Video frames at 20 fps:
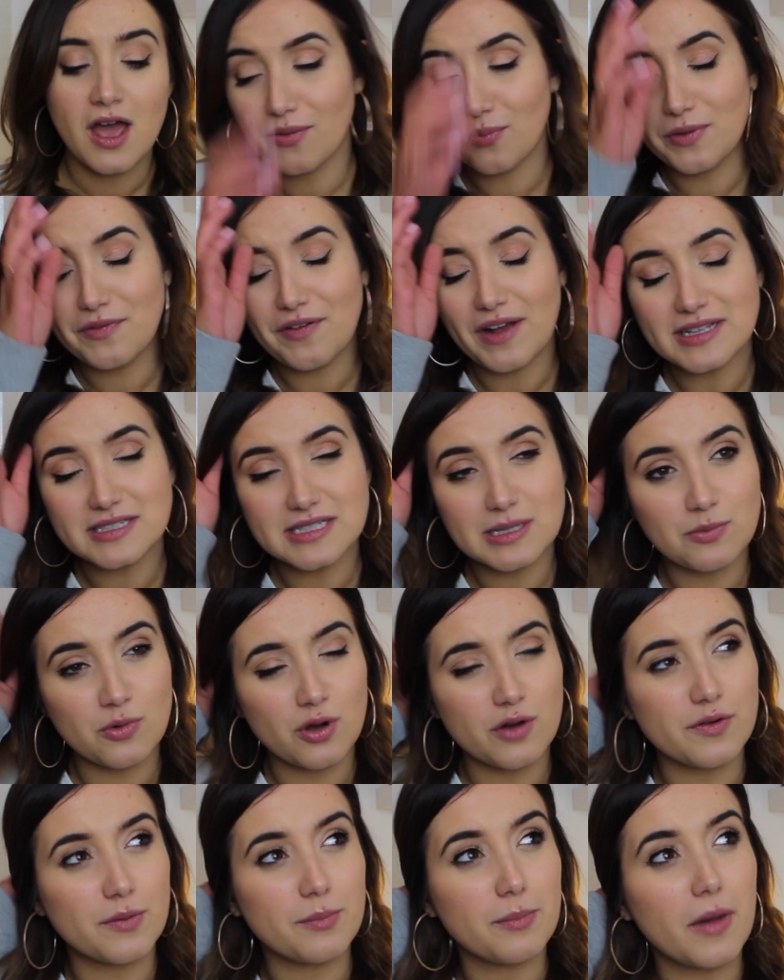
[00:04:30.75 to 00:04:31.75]
We've had
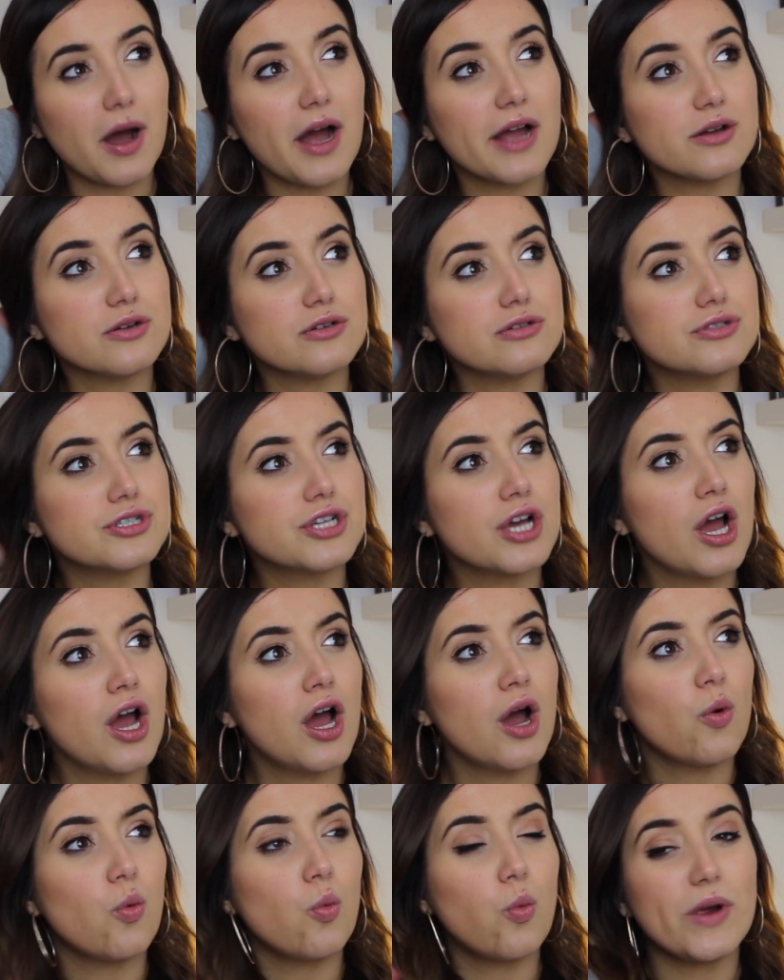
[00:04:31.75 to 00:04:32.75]
somewhat of a mild
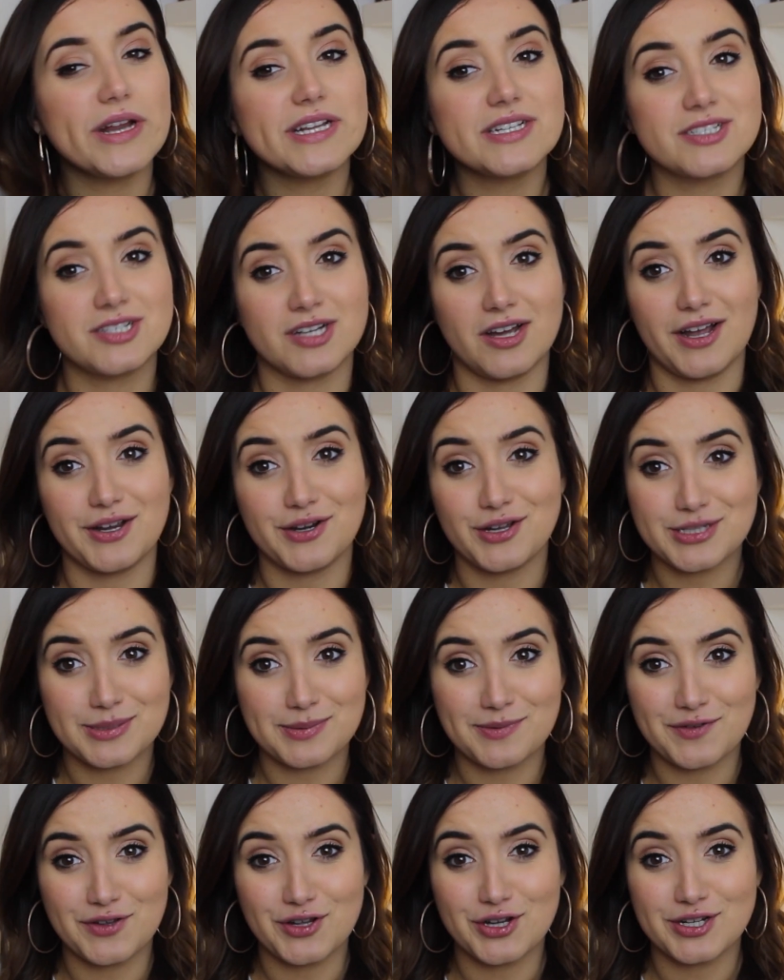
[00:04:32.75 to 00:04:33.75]
winter. I know
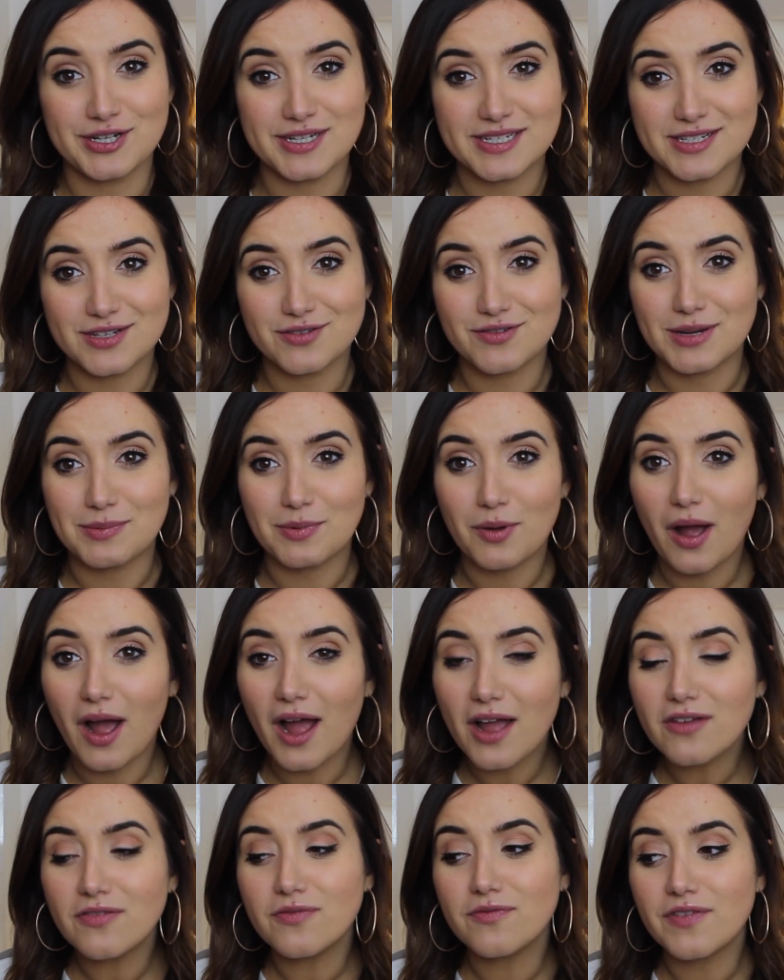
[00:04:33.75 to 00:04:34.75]
some of you are going to disagree, but
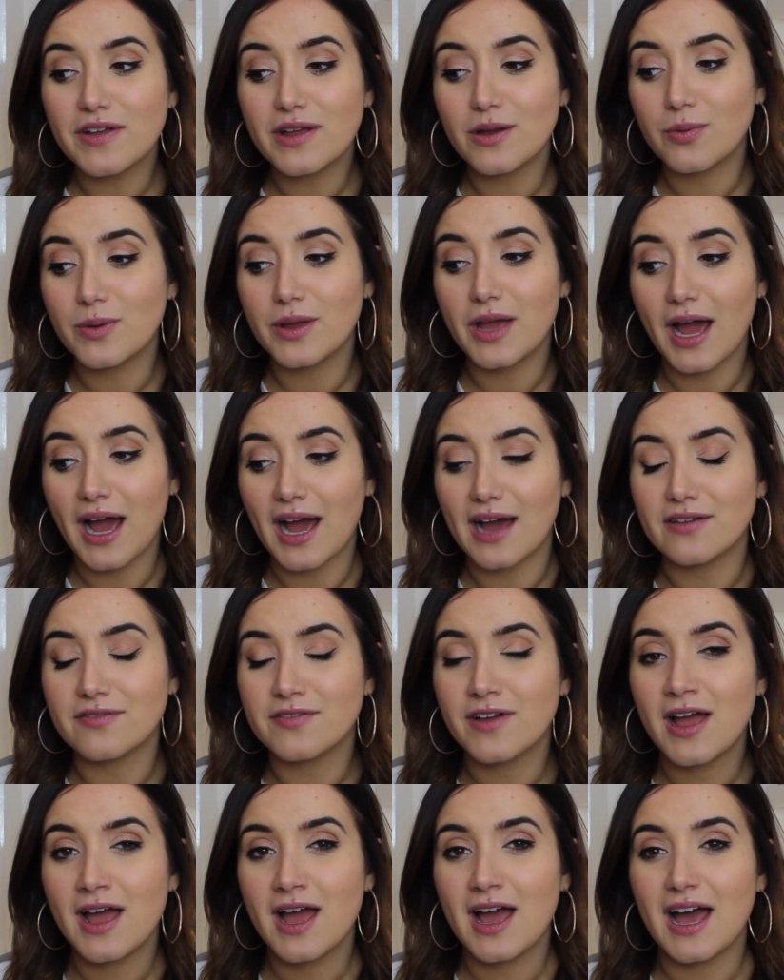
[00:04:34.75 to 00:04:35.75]
I think we
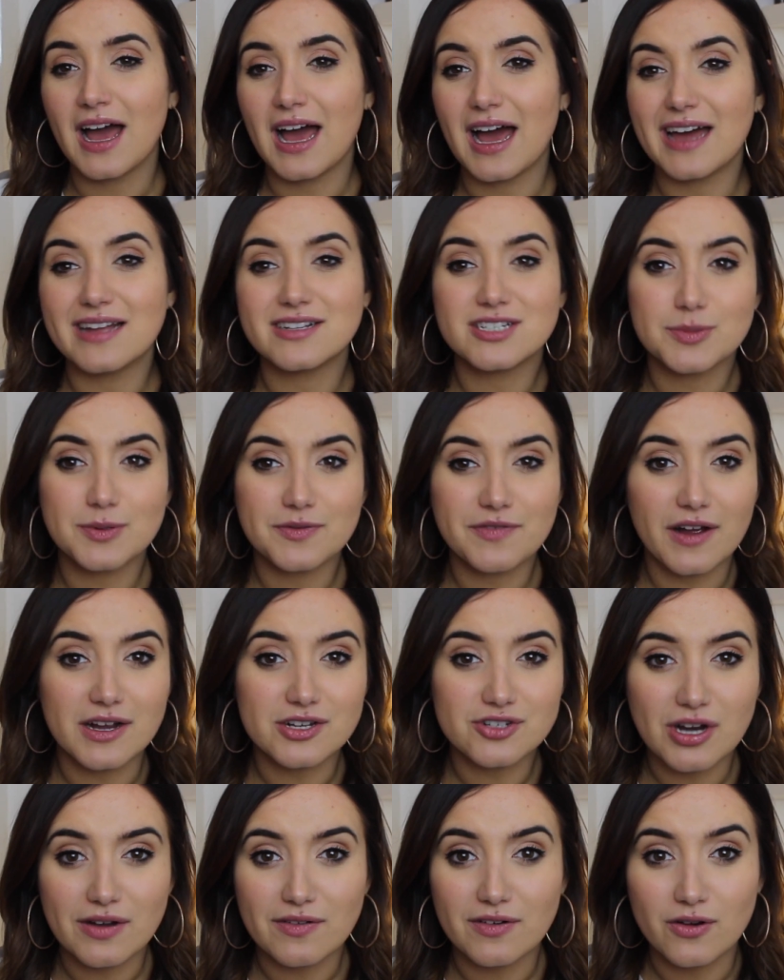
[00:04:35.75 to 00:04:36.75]
have. And to be fair,
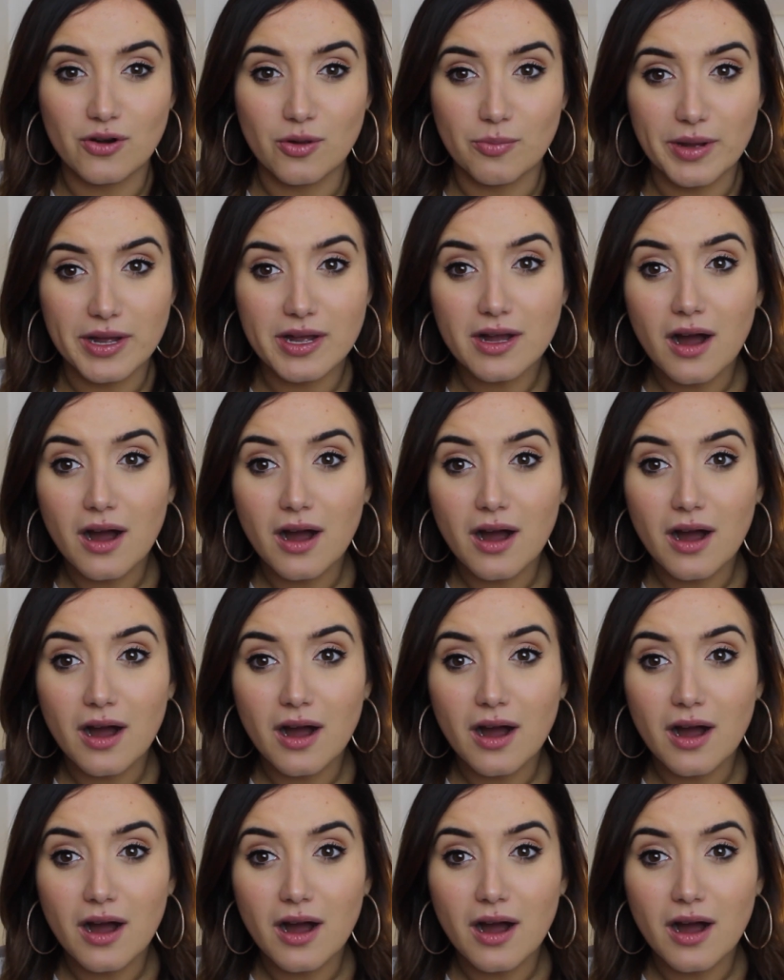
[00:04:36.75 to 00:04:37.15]
I travel a lot by